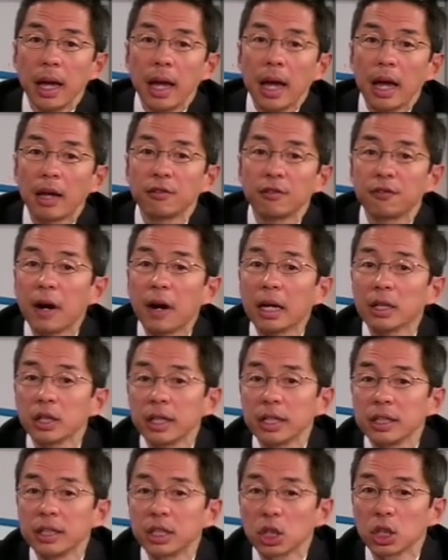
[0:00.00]
And
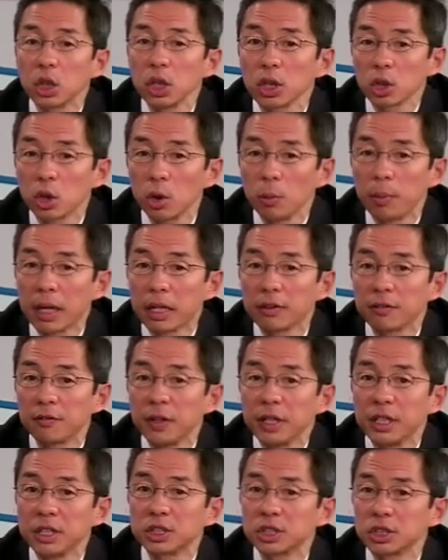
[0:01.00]
finally, the clinical
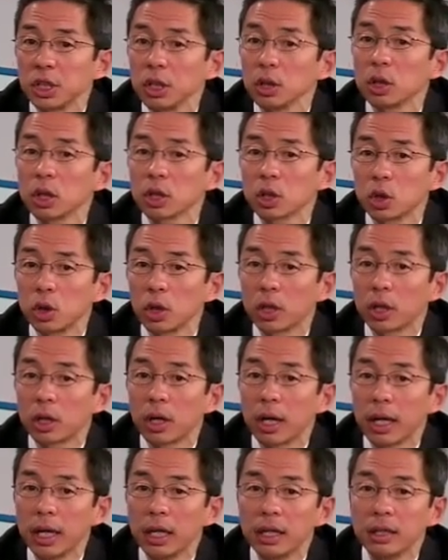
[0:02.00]
benefit is still
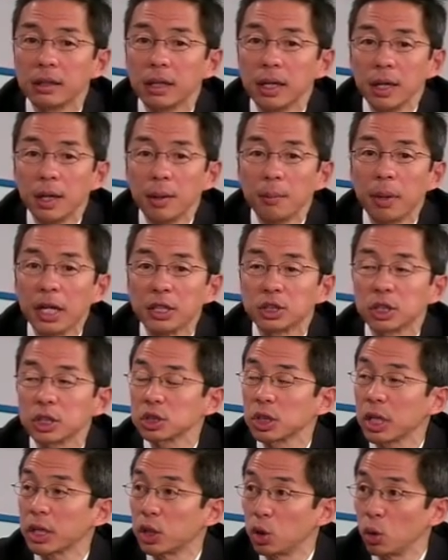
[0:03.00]
unclear in
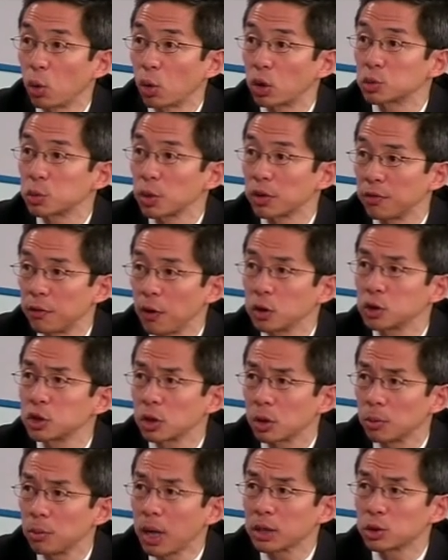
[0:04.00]
patients like yours with
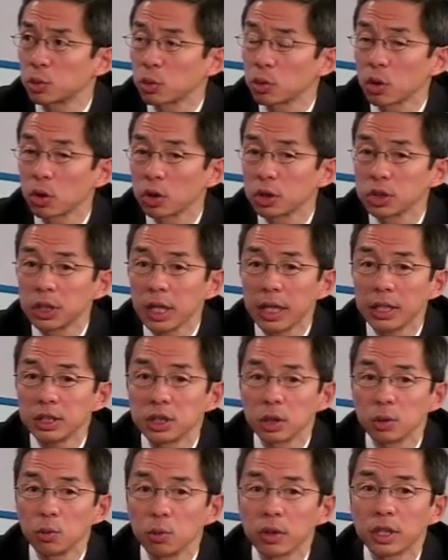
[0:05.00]
functional mitral
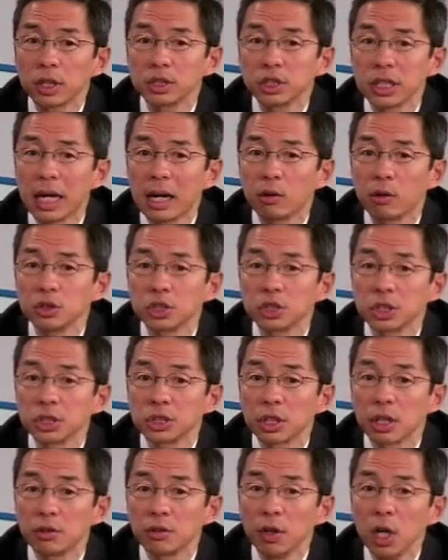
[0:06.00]
regurgitation, with the
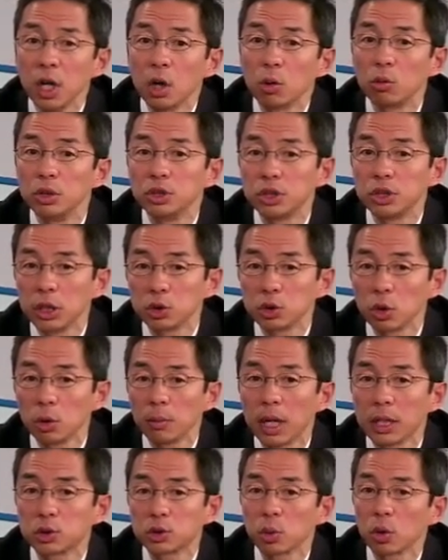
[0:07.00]
challenges of residual
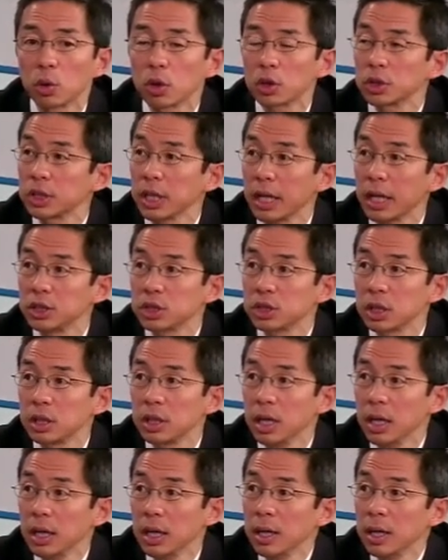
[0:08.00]
mitral regurgitation,